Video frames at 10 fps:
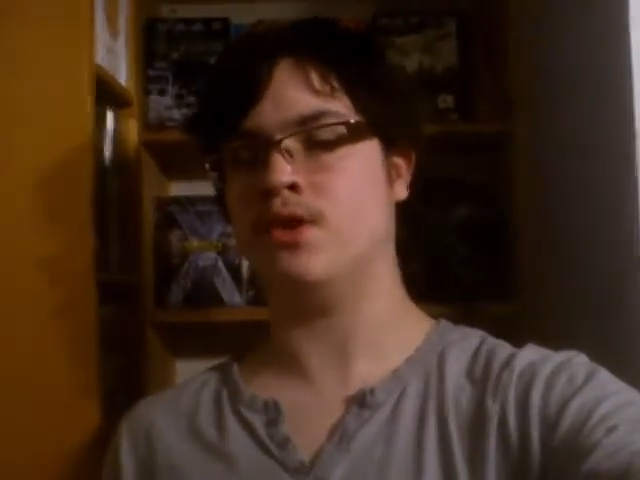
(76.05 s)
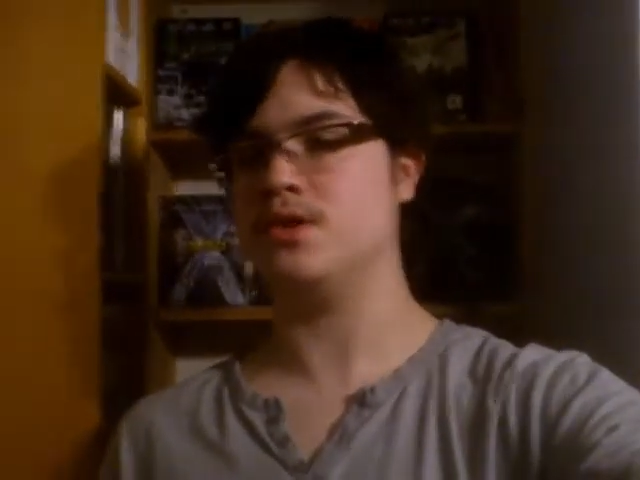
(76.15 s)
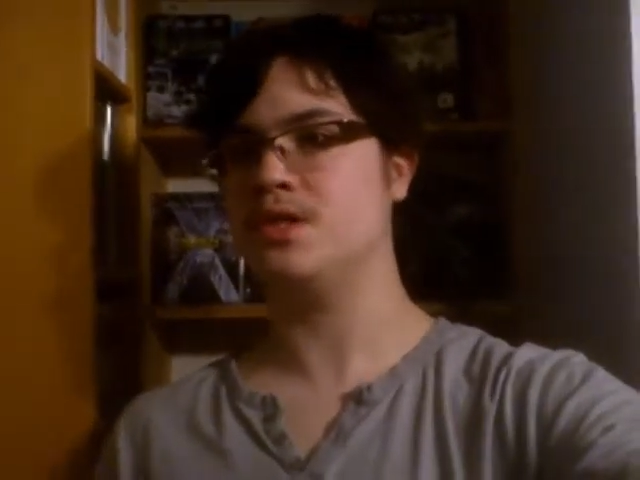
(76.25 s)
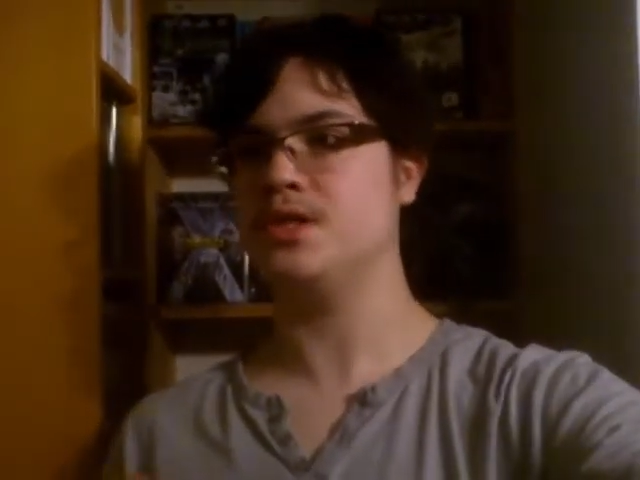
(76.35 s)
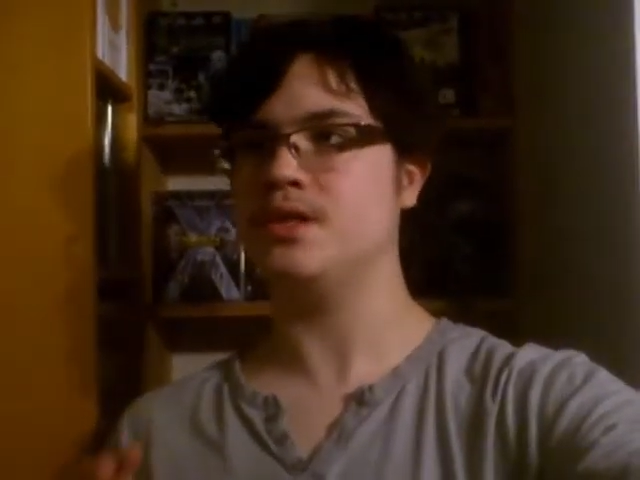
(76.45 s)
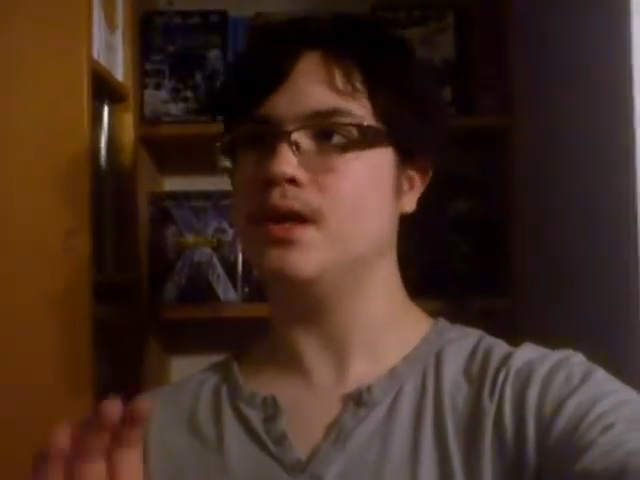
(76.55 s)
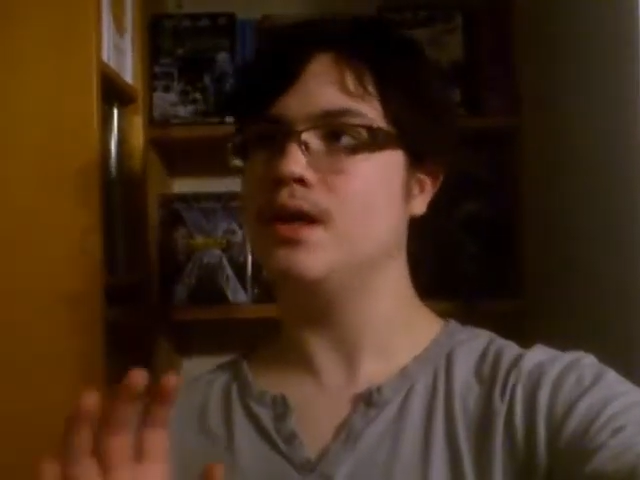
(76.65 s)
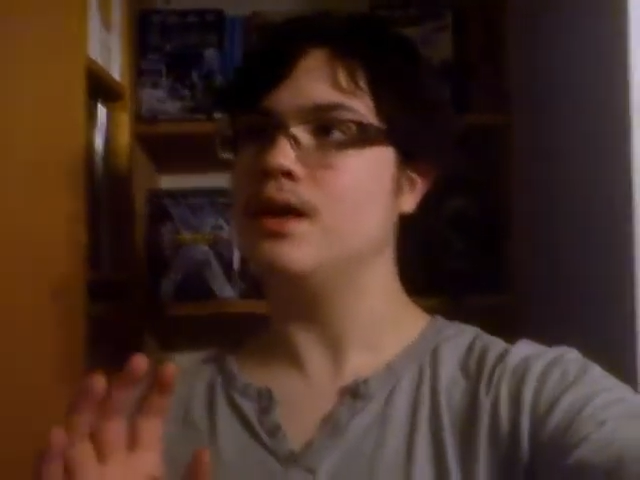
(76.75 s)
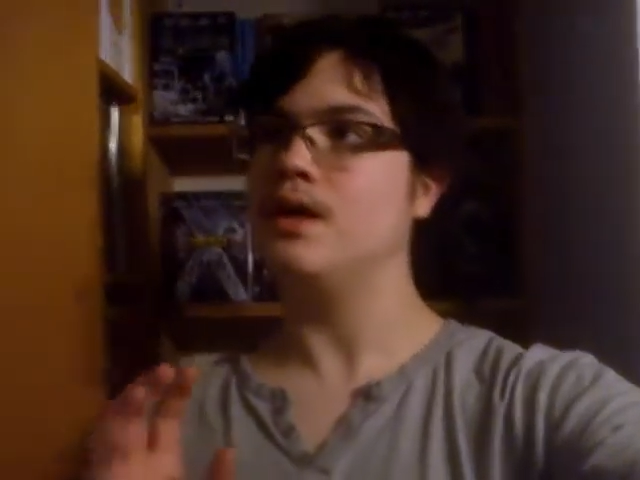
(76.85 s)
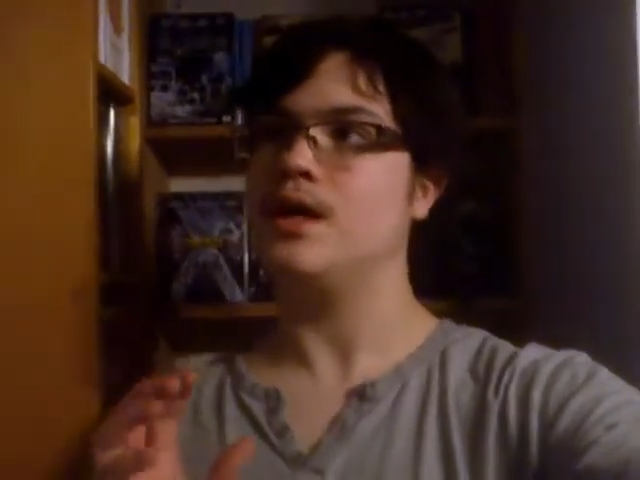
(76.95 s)
watch
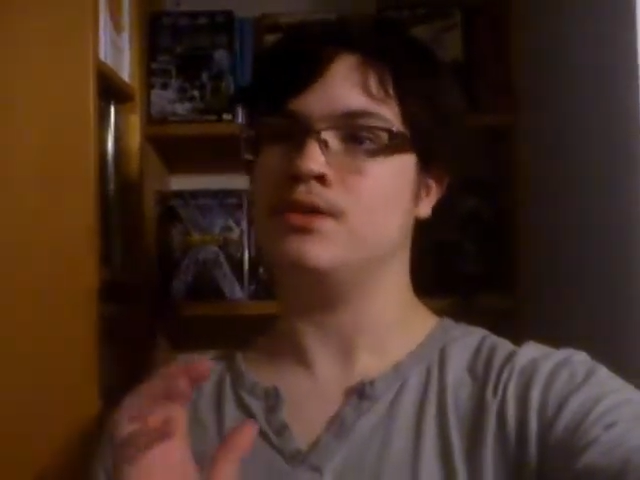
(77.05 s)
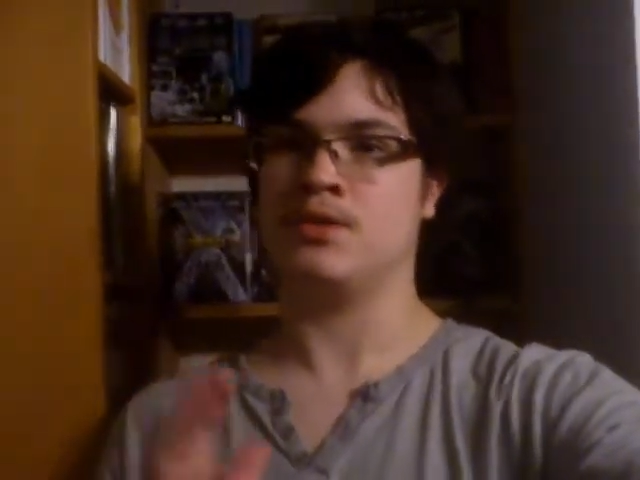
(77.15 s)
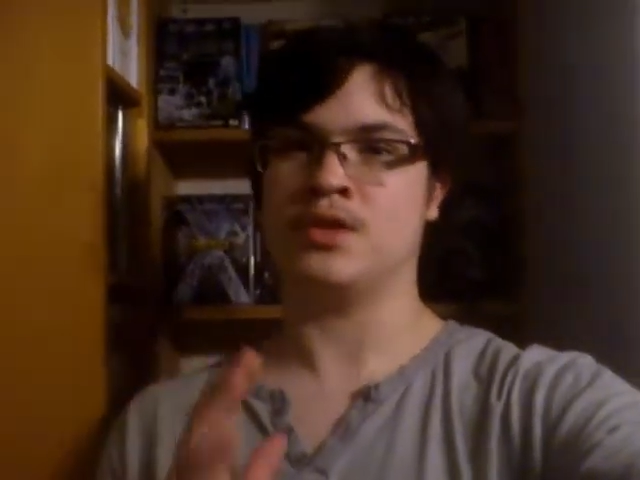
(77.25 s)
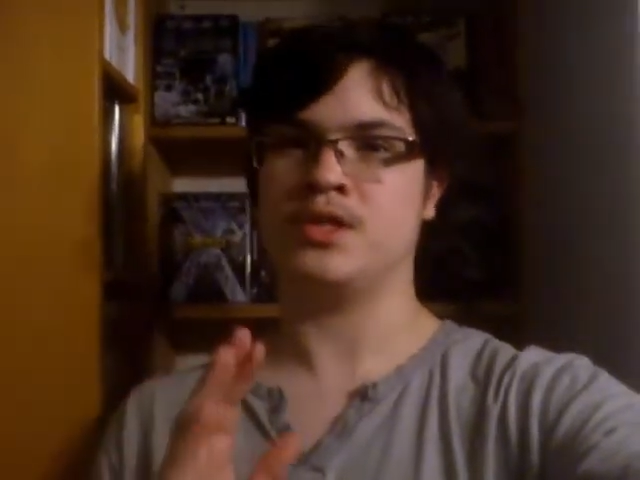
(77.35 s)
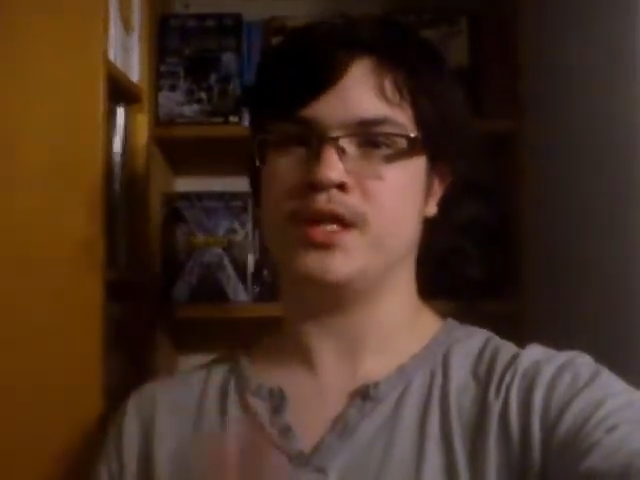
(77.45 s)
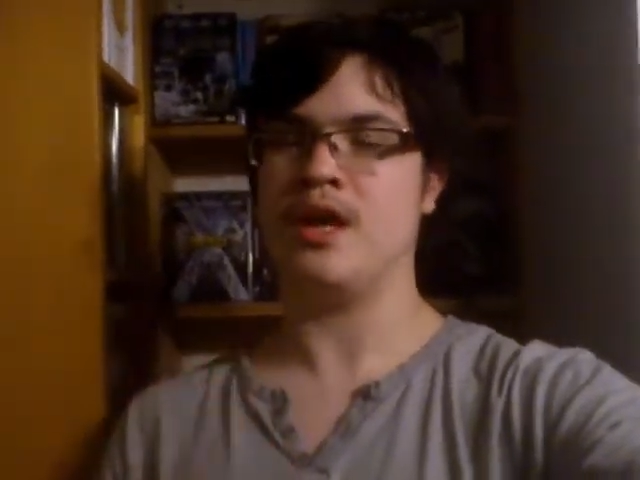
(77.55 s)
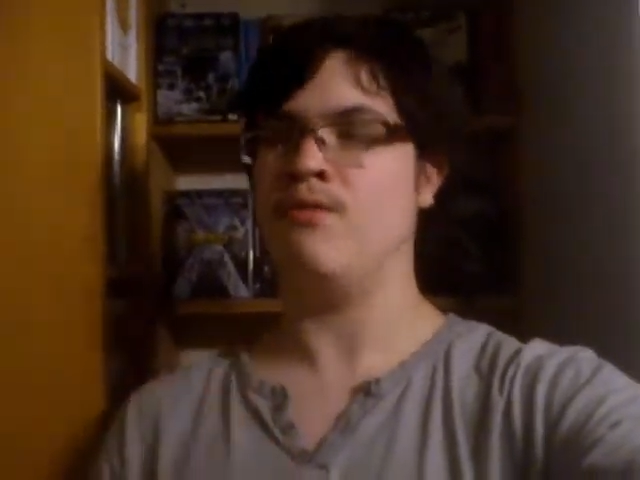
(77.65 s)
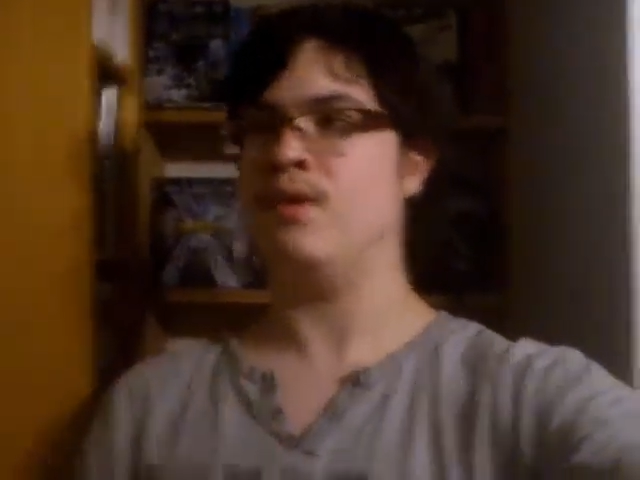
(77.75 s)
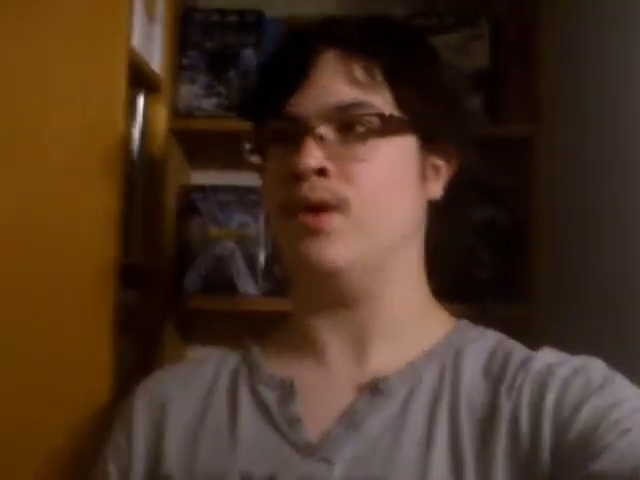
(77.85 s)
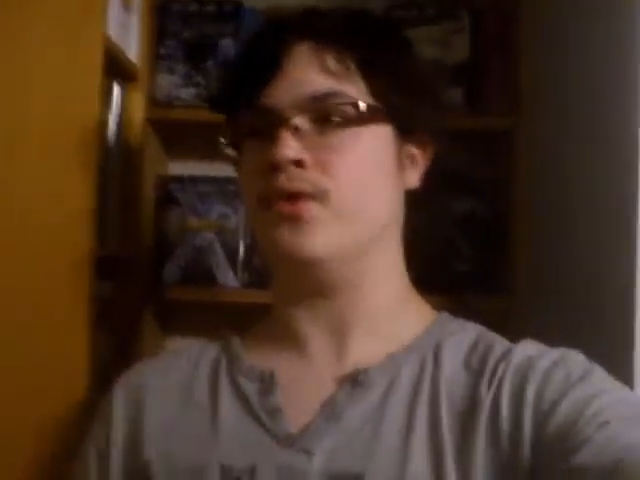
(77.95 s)
I've watched
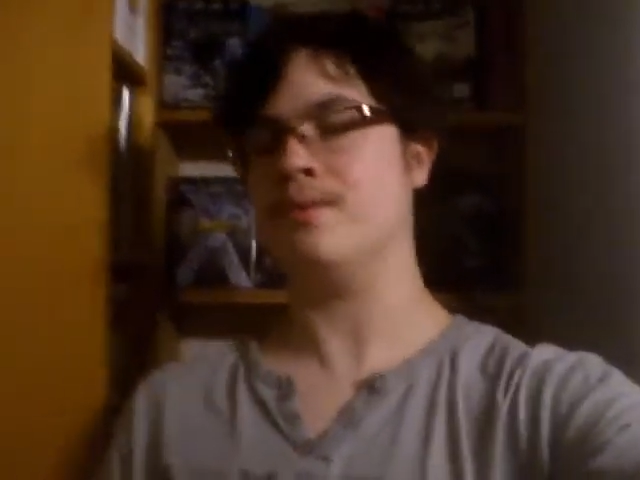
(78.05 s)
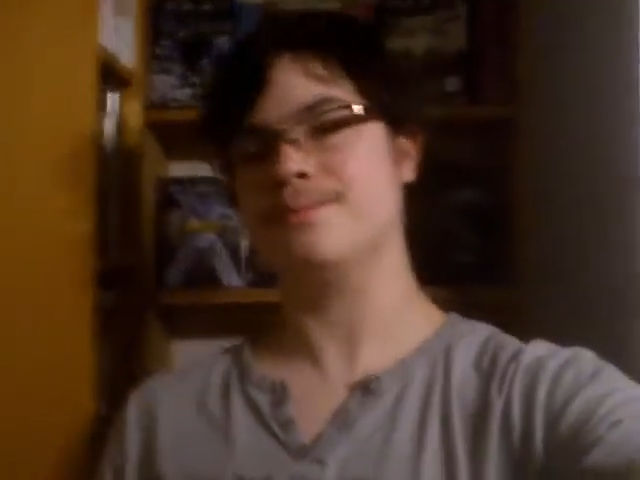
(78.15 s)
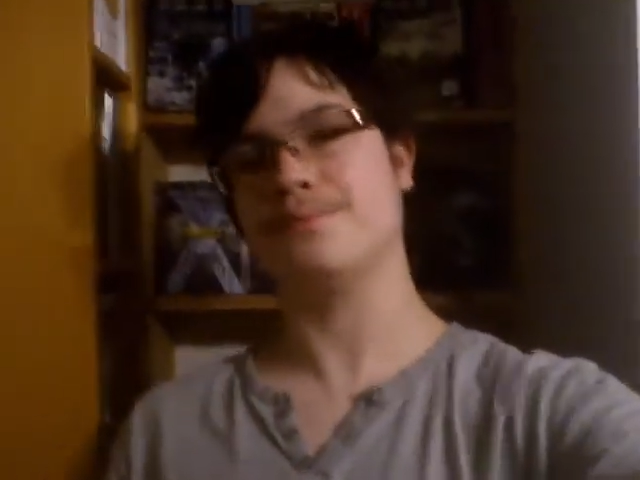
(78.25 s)
everyone.